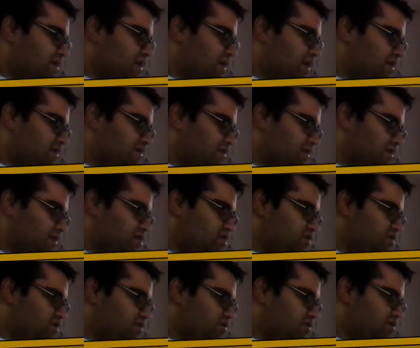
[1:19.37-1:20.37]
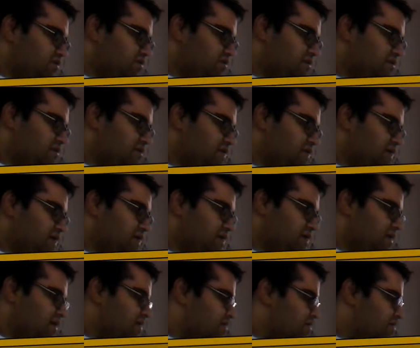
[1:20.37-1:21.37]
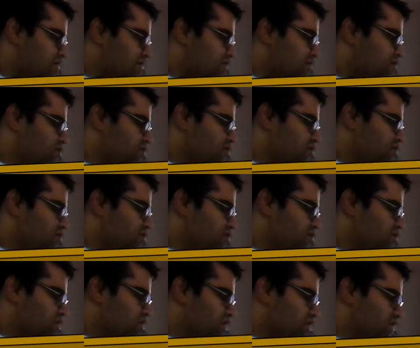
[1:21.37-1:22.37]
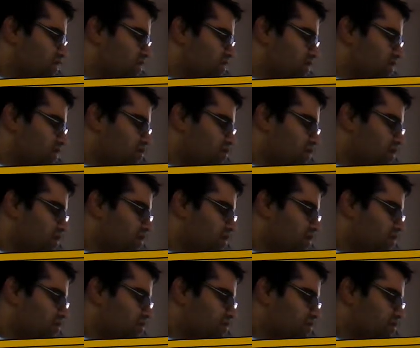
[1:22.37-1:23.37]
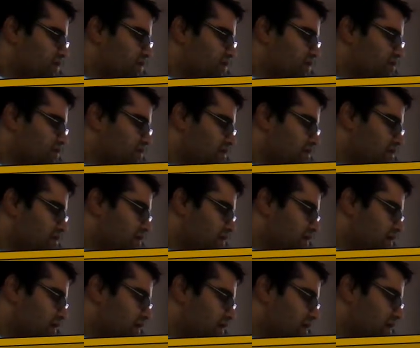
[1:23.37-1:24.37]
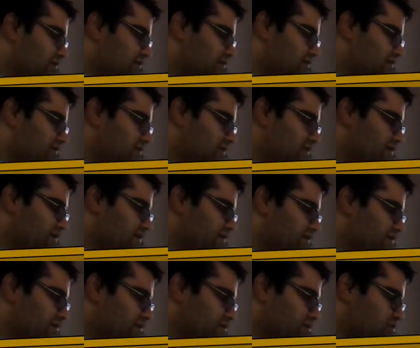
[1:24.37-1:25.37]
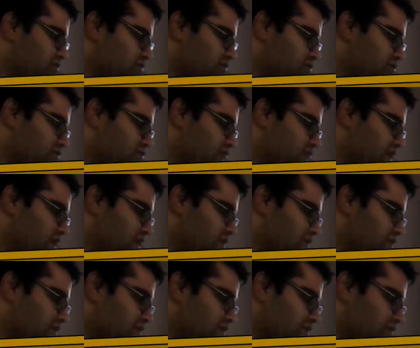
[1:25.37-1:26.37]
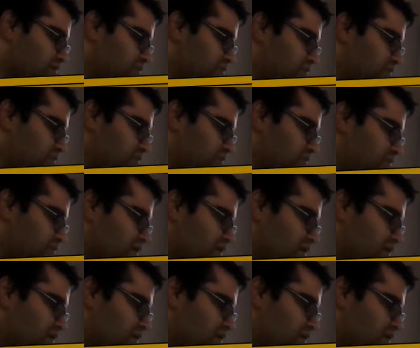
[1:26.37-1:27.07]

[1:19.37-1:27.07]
assertions, he seems to suggest that Riordan had access to and copied